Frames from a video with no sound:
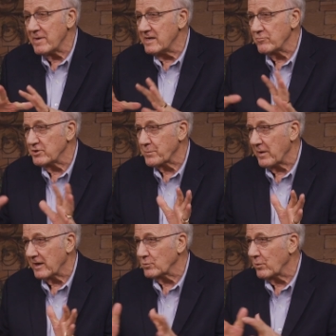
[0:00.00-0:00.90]
many, many
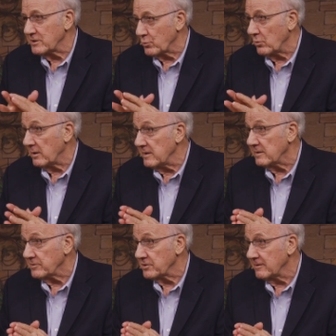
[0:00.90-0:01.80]
respects what His will
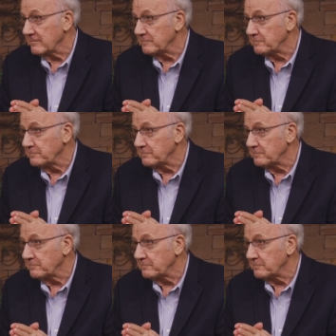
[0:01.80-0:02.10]
is.